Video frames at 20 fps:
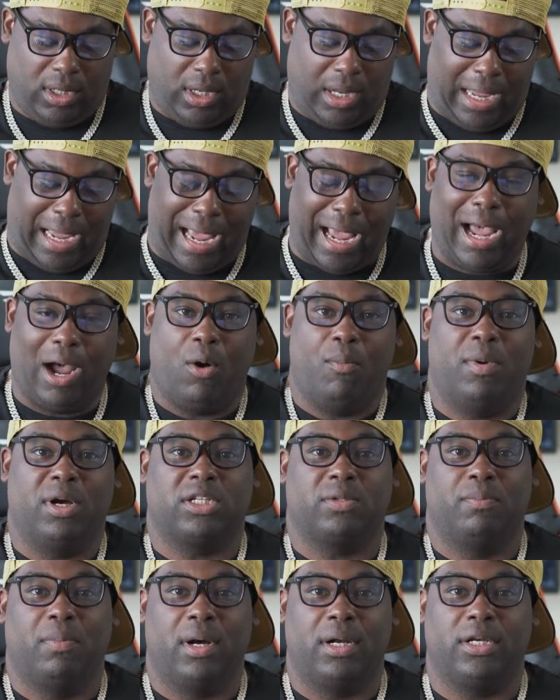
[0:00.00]
how
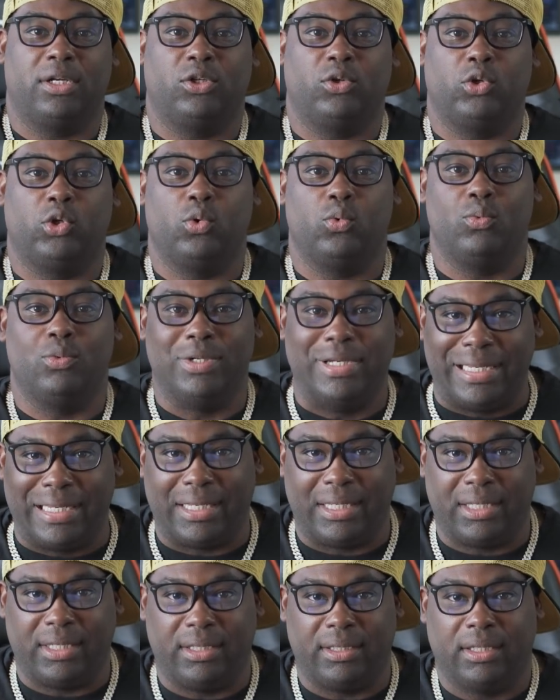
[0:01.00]
much money do you
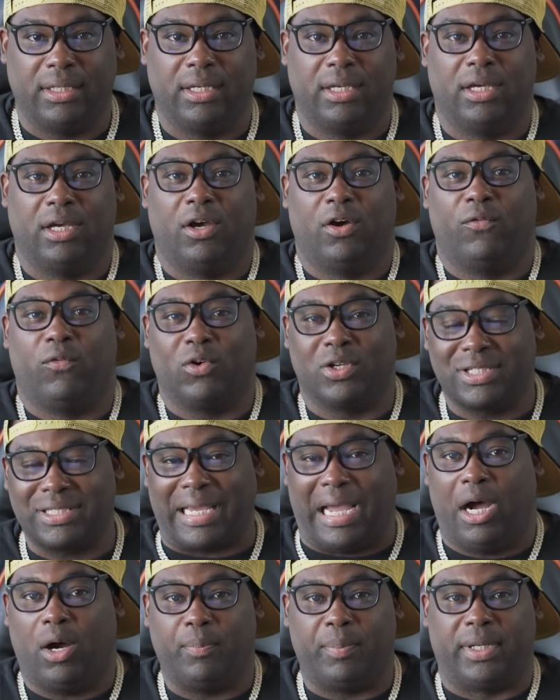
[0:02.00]
need for
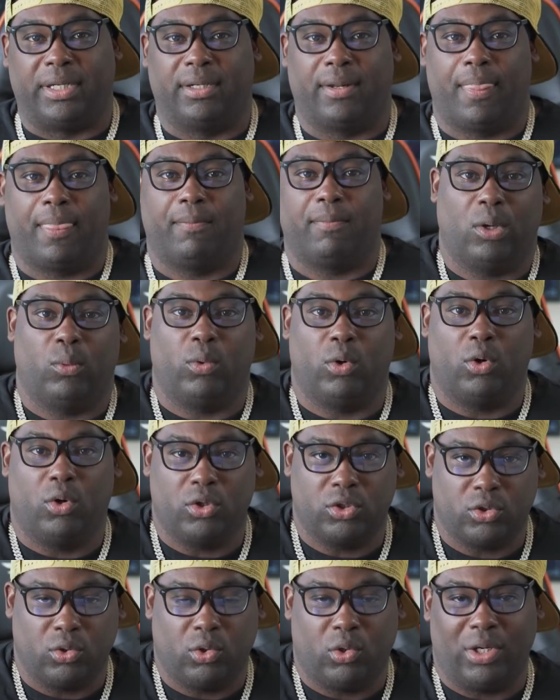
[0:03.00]
scalping? And we're
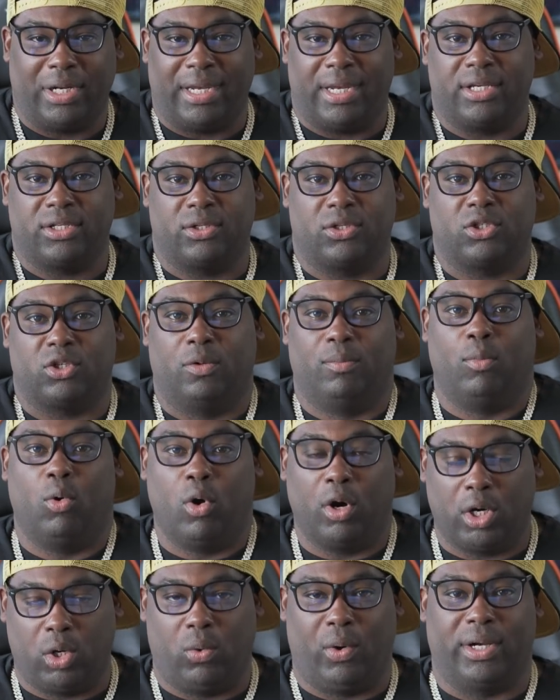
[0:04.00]
also going to answer some
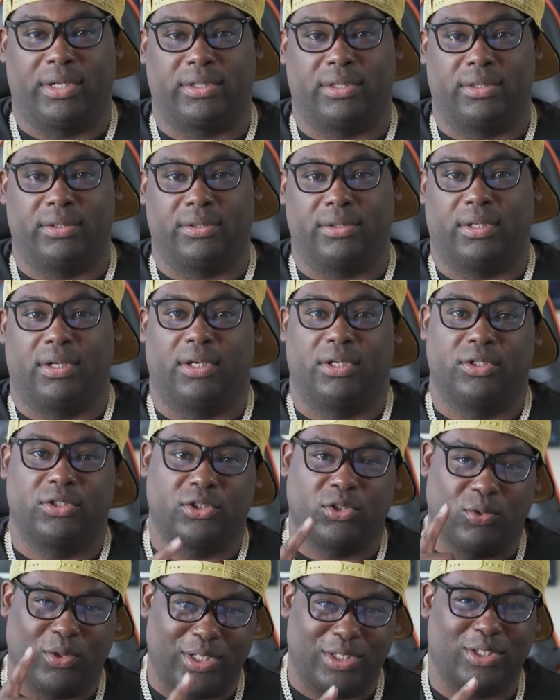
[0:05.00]
more questions.
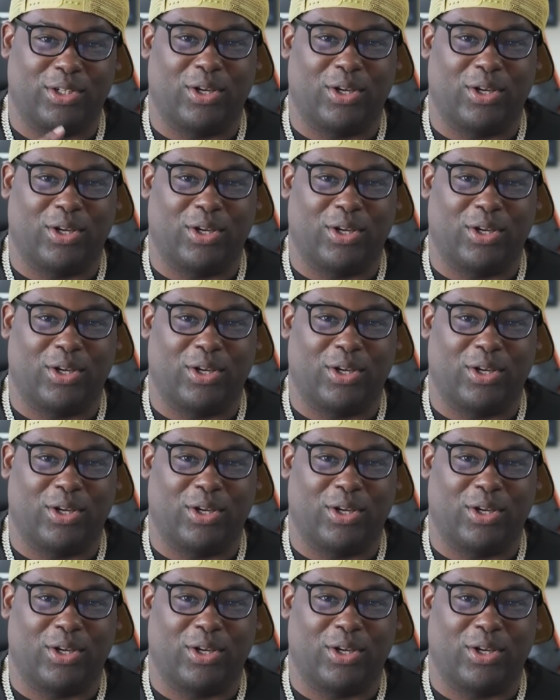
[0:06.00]
So let's